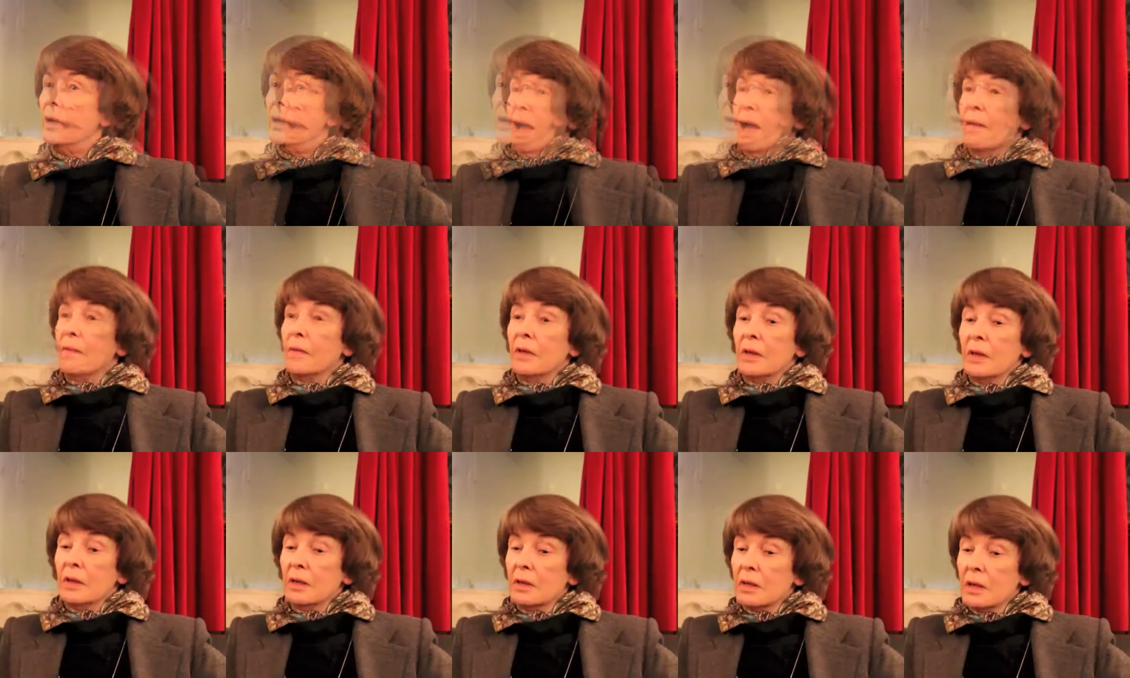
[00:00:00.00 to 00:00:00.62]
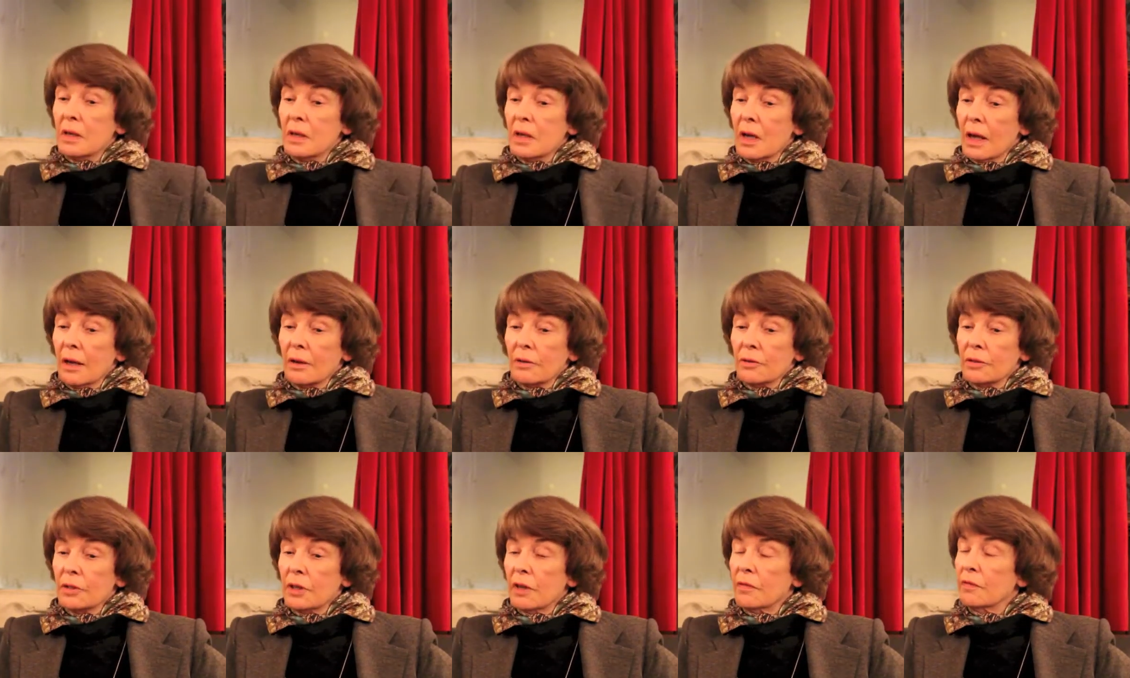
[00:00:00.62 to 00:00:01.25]
And the
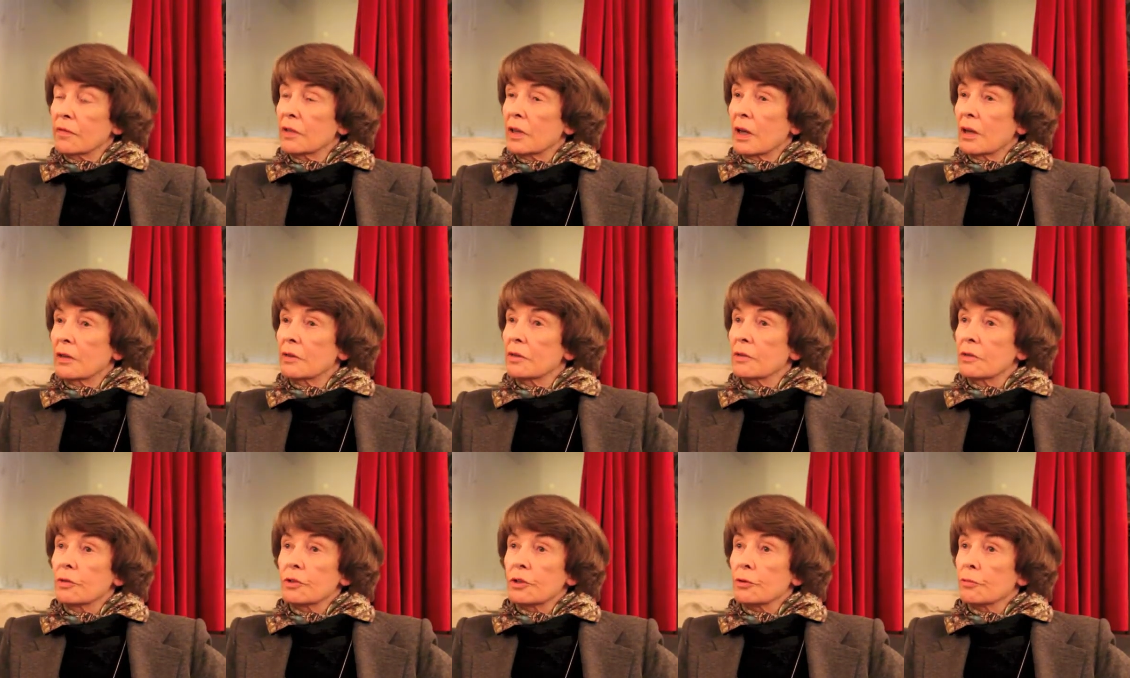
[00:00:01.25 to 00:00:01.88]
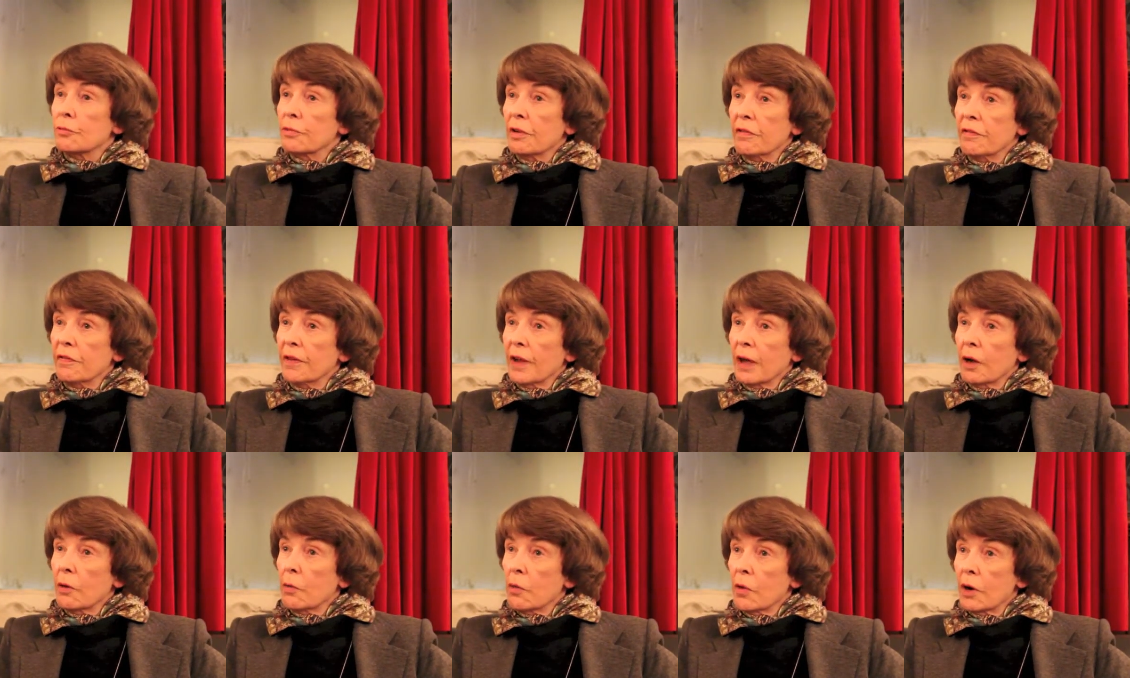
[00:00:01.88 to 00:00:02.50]
Indignados have done
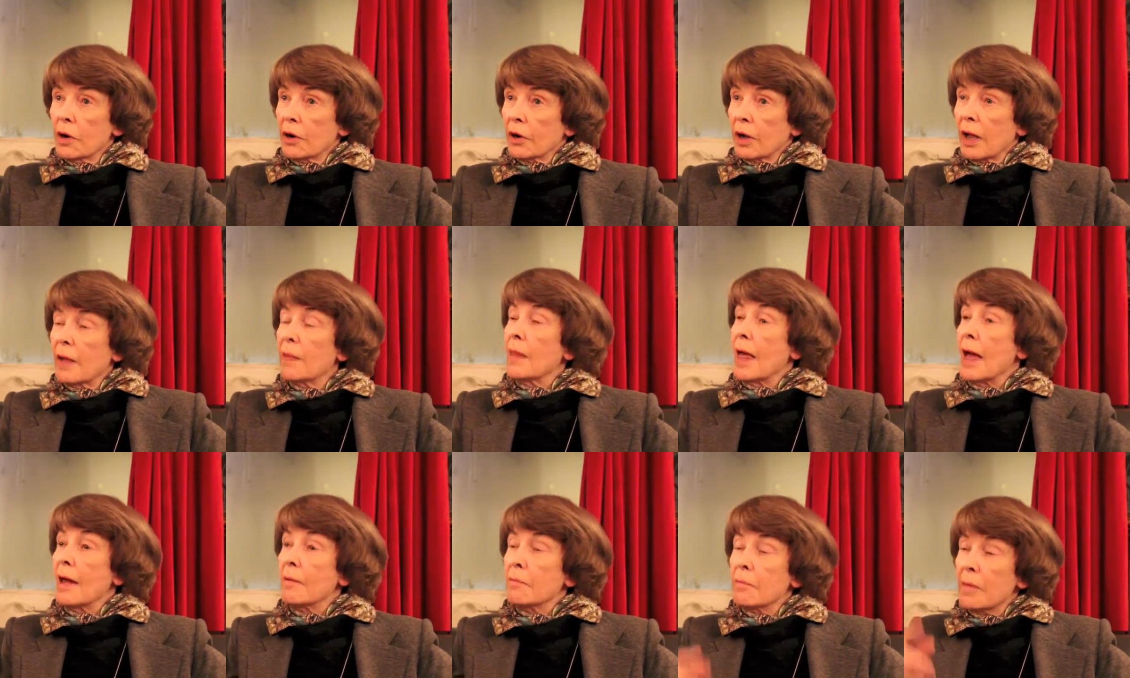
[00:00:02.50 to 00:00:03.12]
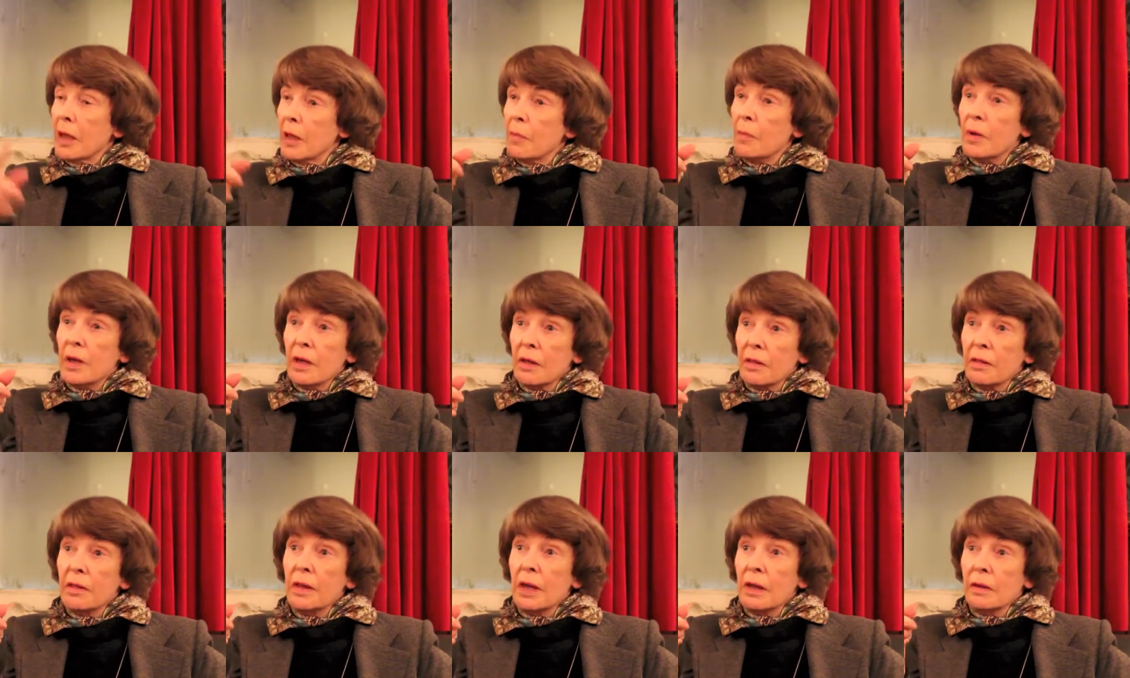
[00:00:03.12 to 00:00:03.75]
terrific work, and that may be
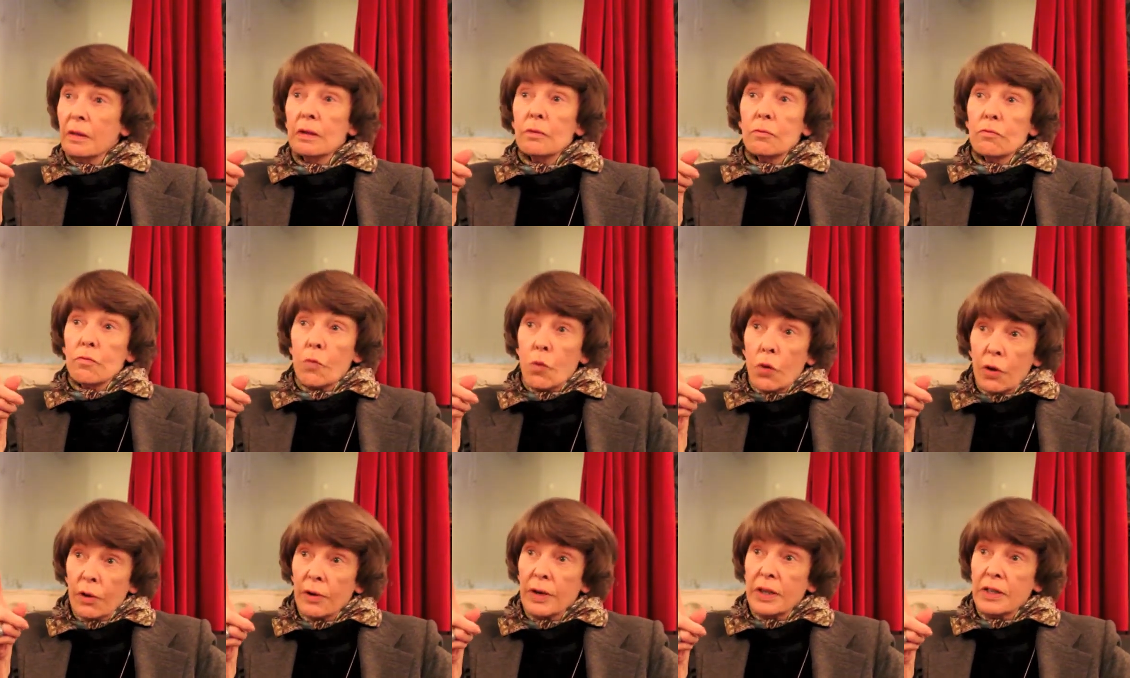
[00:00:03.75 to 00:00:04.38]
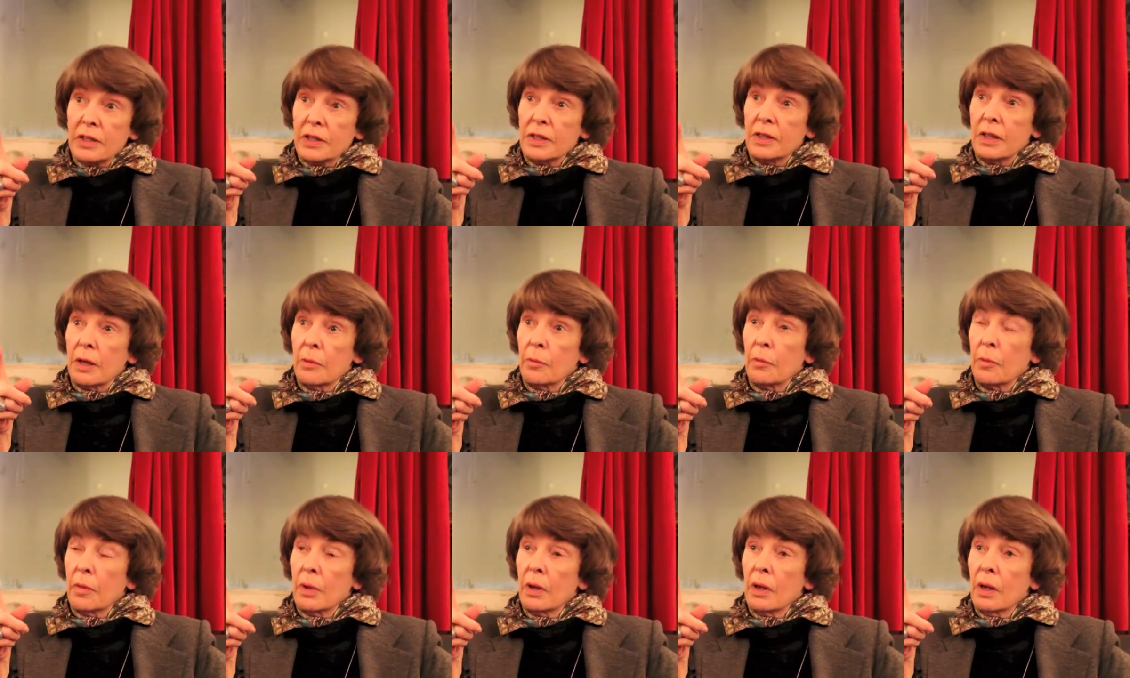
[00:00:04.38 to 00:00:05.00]
a thing that worries them.